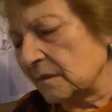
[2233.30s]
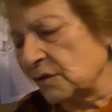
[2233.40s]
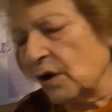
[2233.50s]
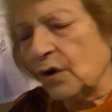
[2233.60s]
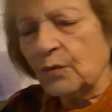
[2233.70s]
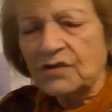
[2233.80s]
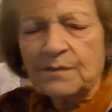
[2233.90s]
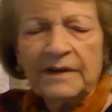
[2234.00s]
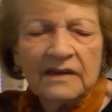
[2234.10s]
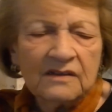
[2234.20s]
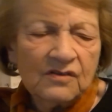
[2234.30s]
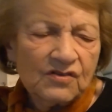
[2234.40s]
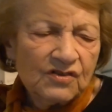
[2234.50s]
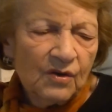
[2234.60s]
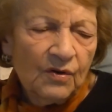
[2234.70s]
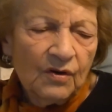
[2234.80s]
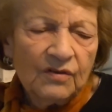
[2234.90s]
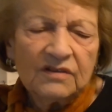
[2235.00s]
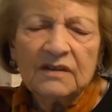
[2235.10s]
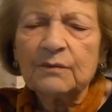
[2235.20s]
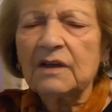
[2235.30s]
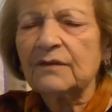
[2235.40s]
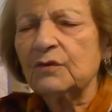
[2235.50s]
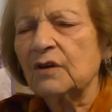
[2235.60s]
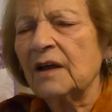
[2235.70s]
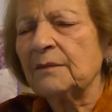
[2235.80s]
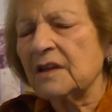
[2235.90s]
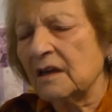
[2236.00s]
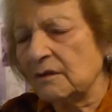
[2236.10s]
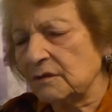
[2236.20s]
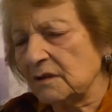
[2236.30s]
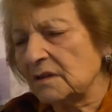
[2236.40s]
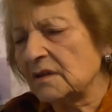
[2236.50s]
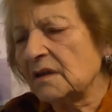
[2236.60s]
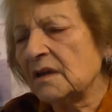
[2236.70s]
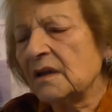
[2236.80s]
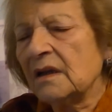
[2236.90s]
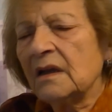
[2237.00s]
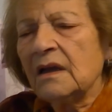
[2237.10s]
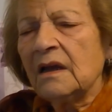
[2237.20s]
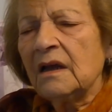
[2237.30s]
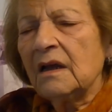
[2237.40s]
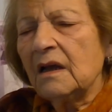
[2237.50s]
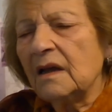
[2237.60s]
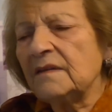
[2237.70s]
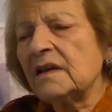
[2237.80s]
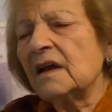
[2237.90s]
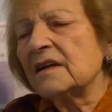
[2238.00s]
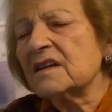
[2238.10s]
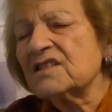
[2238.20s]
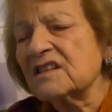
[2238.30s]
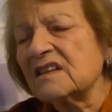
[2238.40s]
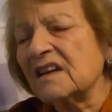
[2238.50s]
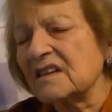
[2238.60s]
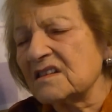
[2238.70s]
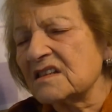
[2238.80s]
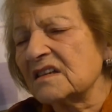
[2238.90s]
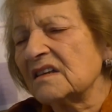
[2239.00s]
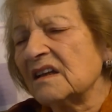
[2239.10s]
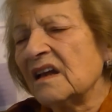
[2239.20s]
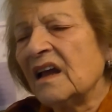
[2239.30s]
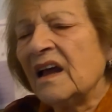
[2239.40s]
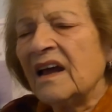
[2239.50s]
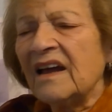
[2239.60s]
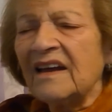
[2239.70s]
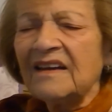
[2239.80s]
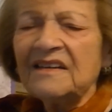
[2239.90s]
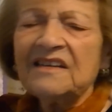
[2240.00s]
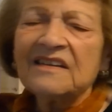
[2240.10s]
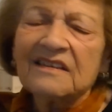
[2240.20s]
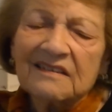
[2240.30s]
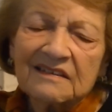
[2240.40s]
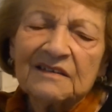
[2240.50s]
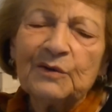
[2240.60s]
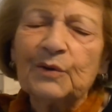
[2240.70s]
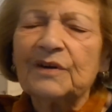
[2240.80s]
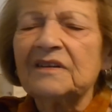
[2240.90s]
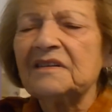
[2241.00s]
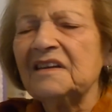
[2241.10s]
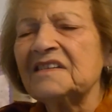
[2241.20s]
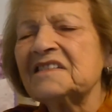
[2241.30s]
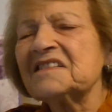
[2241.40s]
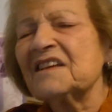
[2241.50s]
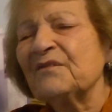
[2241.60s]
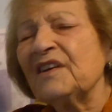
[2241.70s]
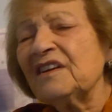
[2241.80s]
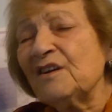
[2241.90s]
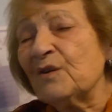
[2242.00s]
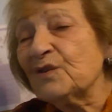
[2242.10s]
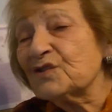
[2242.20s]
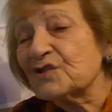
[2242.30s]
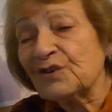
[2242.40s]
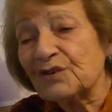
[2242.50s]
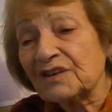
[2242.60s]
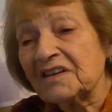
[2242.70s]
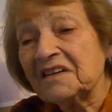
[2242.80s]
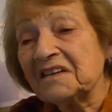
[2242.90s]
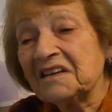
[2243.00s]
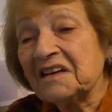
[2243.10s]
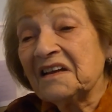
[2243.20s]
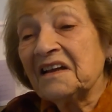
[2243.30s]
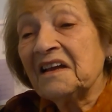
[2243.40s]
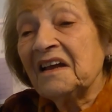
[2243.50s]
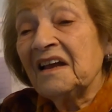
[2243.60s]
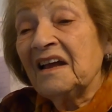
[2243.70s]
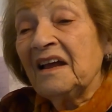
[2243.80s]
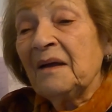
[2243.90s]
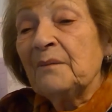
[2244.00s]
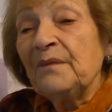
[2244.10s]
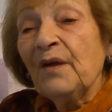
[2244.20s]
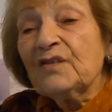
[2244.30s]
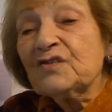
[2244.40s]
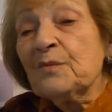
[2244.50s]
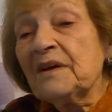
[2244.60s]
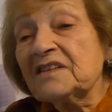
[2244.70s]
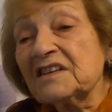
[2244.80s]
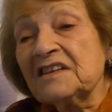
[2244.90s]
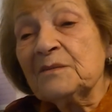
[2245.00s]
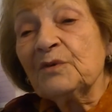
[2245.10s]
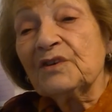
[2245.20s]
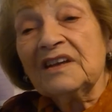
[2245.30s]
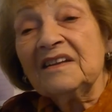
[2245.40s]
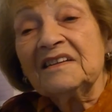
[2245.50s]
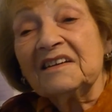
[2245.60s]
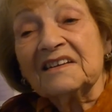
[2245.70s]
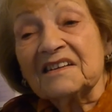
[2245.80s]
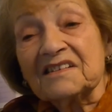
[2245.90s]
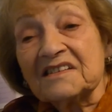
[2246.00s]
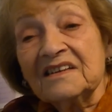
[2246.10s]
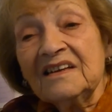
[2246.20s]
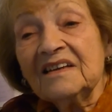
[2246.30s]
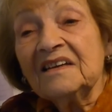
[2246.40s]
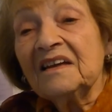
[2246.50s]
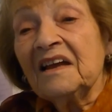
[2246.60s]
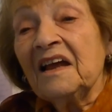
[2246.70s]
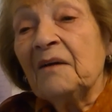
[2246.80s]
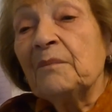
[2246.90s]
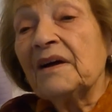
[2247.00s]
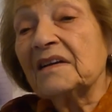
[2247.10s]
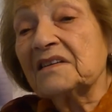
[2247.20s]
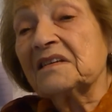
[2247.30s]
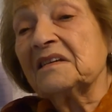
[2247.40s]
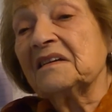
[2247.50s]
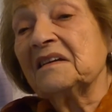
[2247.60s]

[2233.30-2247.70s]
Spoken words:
dog was barking so long till we have to come down. And they arrested us. And it is a very long story. Not so much anymore interesting, but